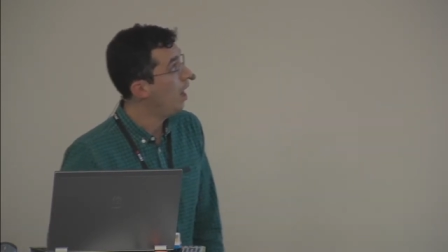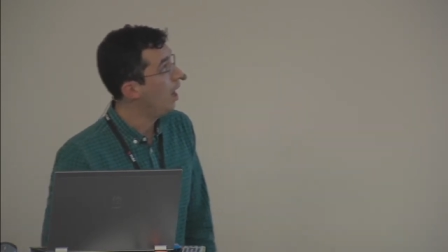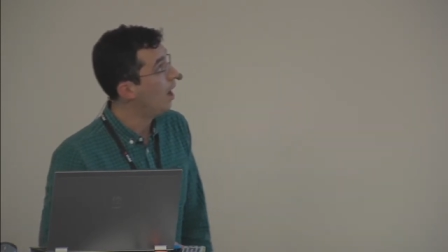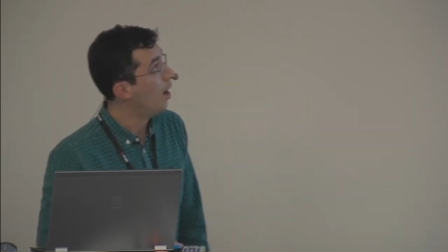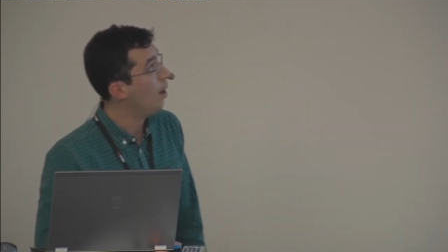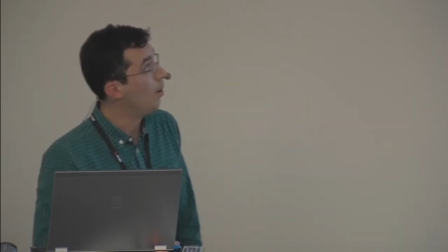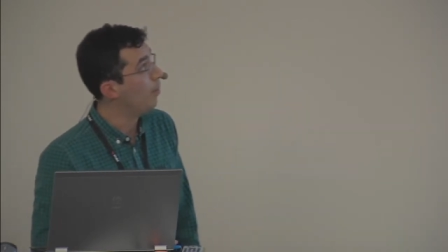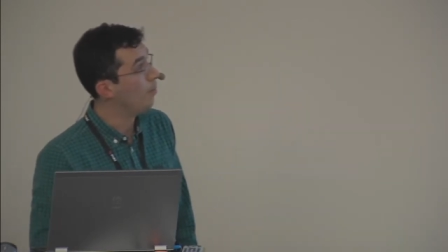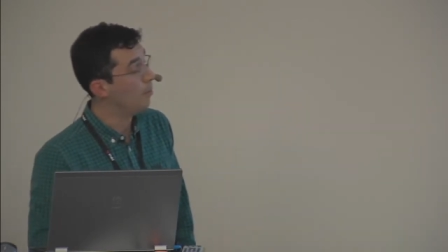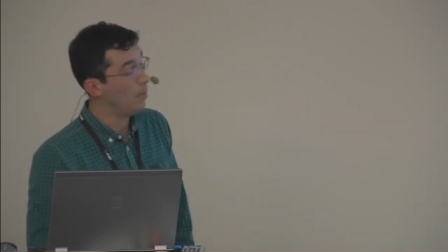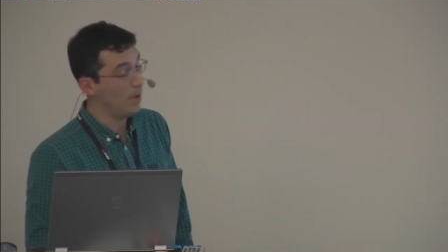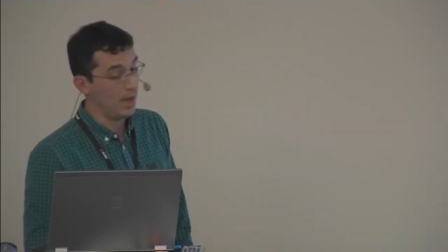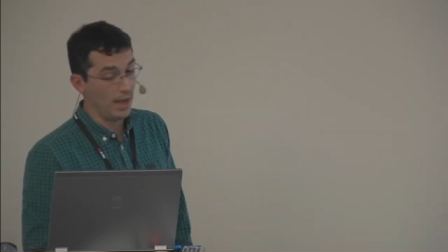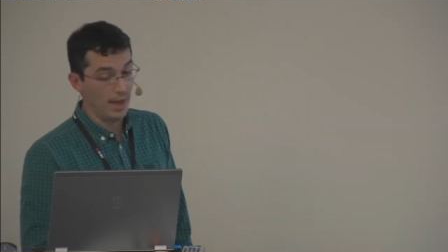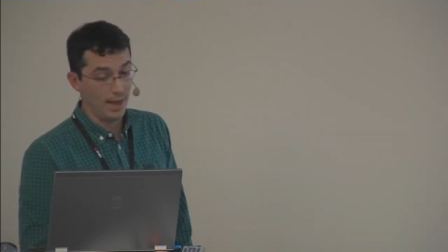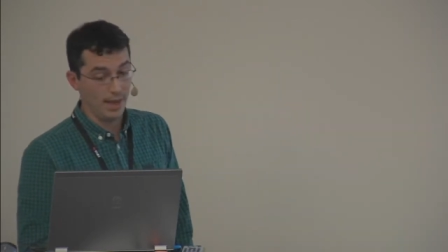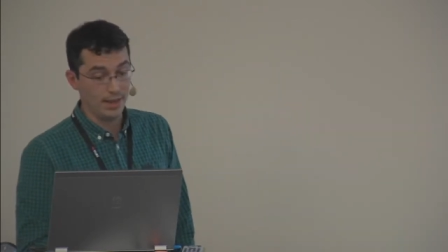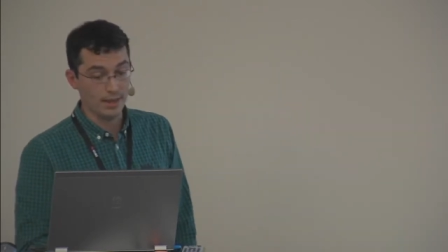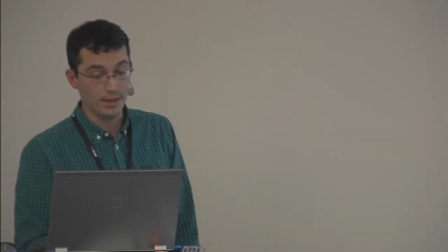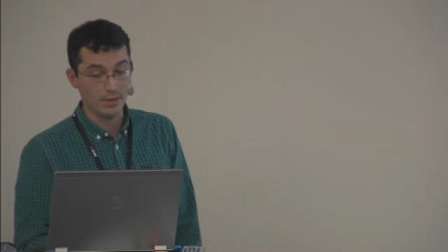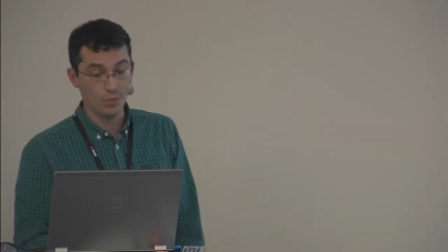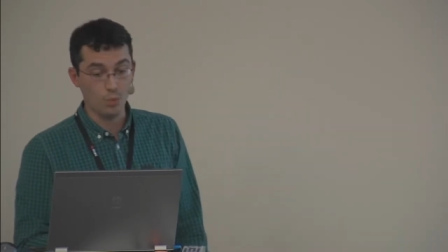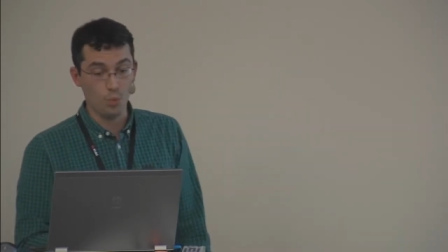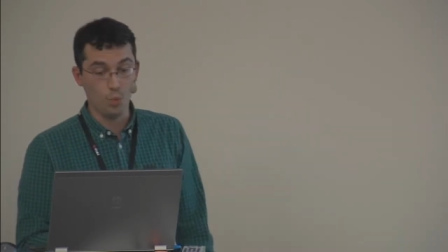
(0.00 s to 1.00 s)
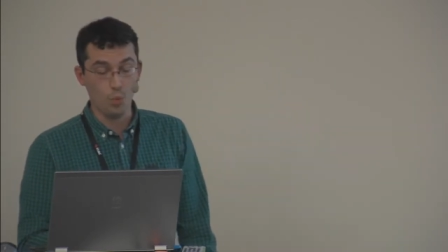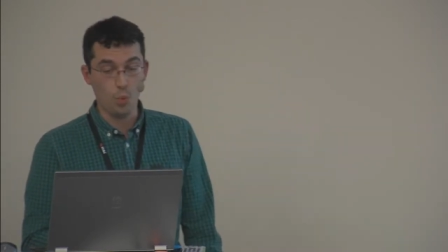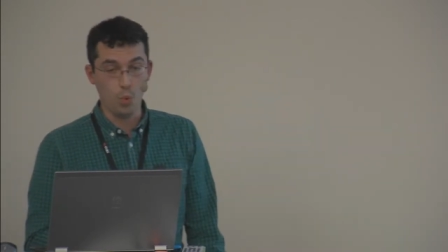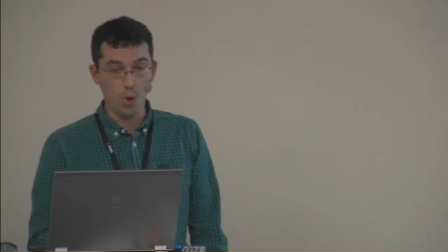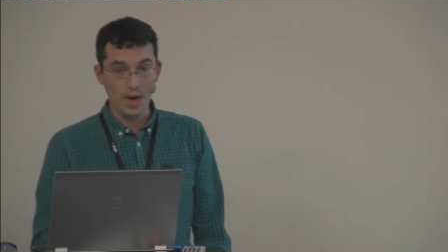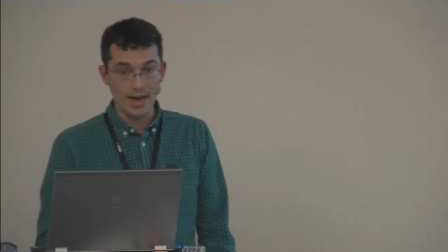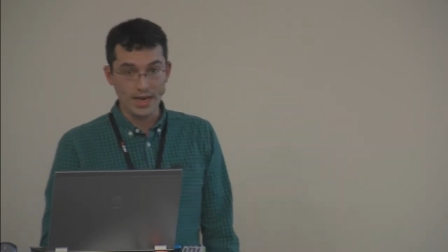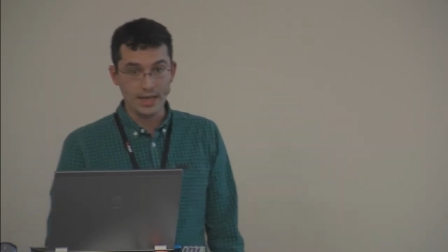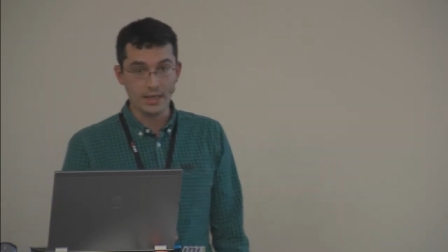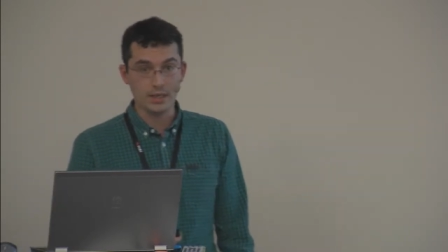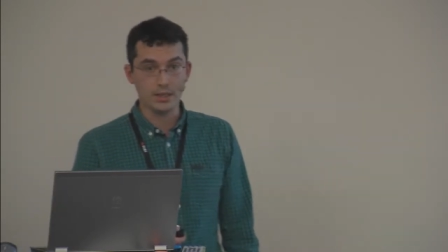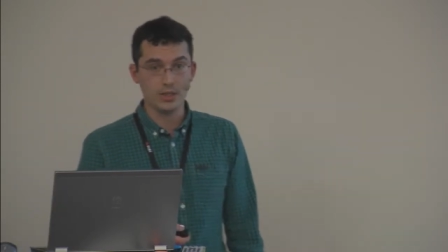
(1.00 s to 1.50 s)
Um, it's
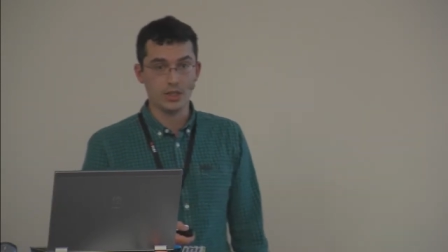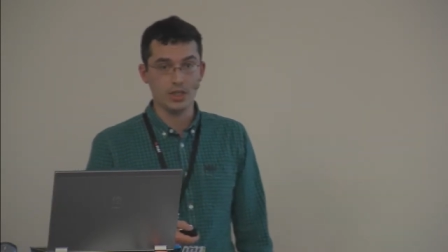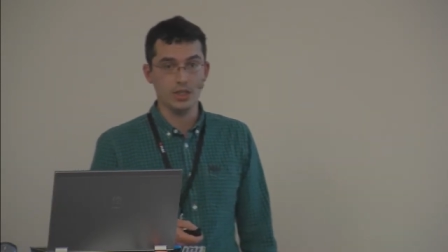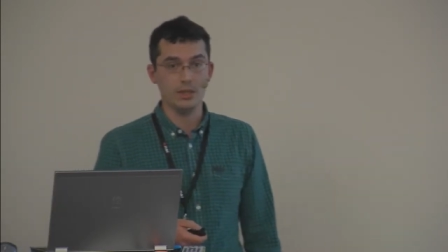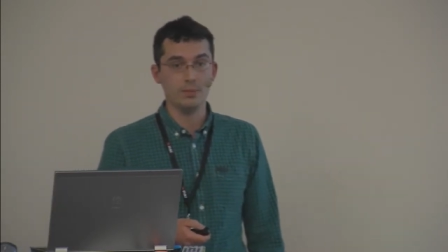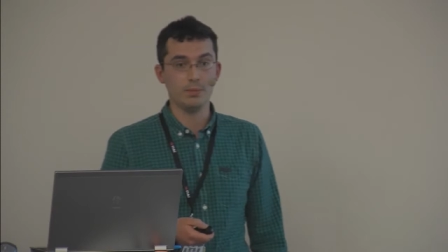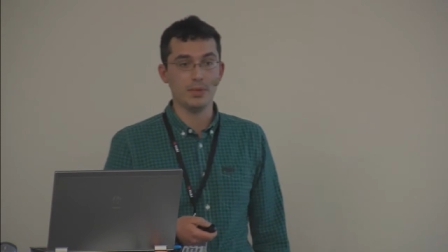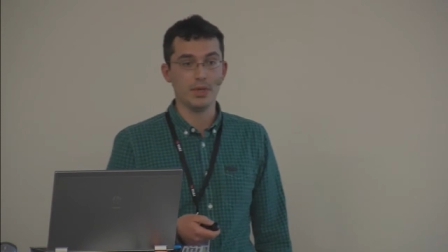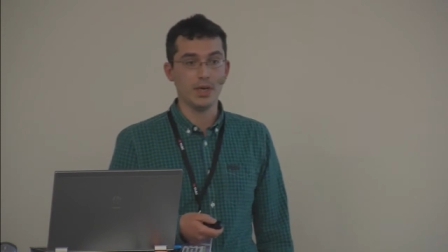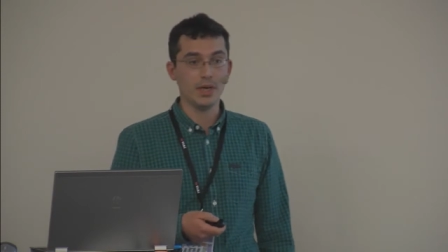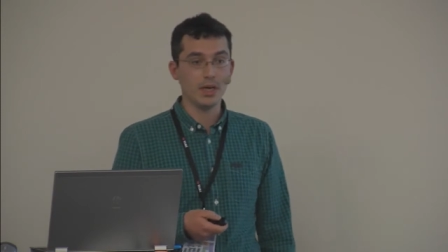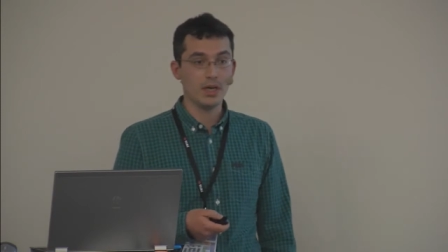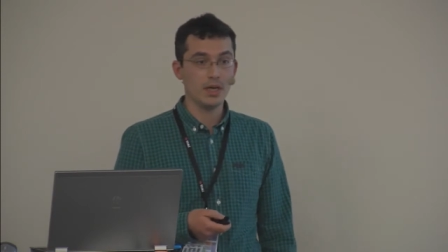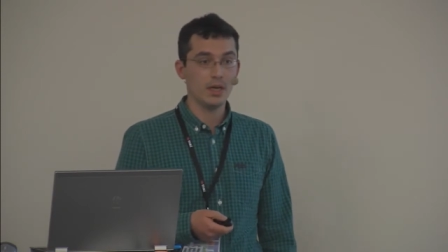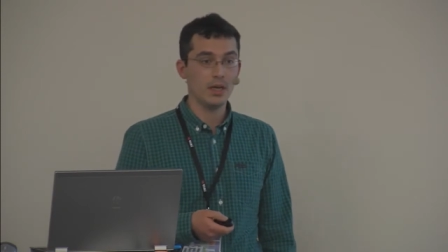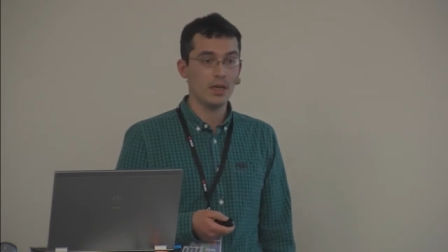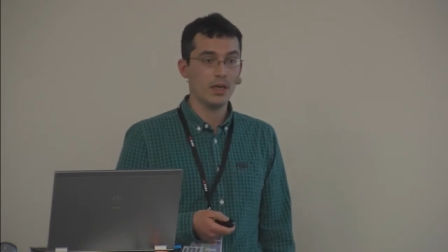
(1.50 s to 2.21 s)
way cheaper.